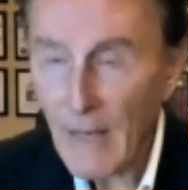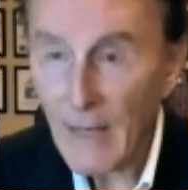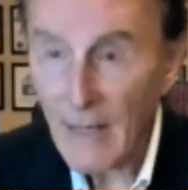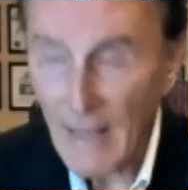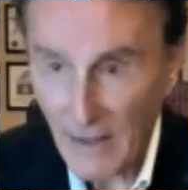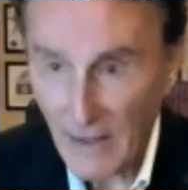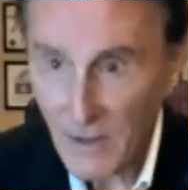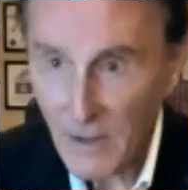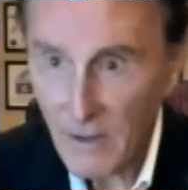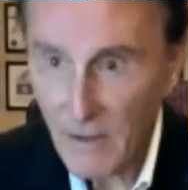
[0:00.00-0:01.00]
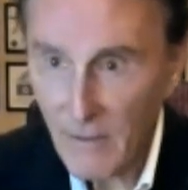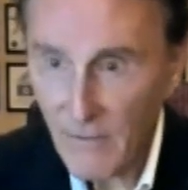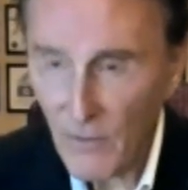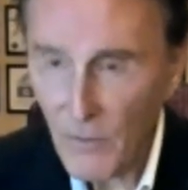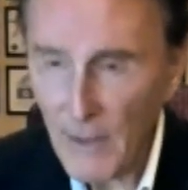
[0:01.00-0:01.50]
less
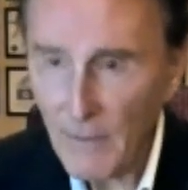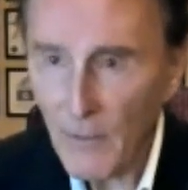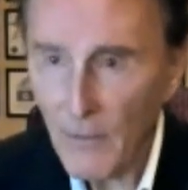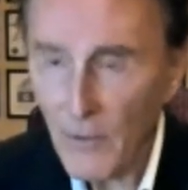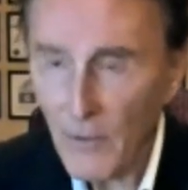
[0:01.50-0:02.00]
for people.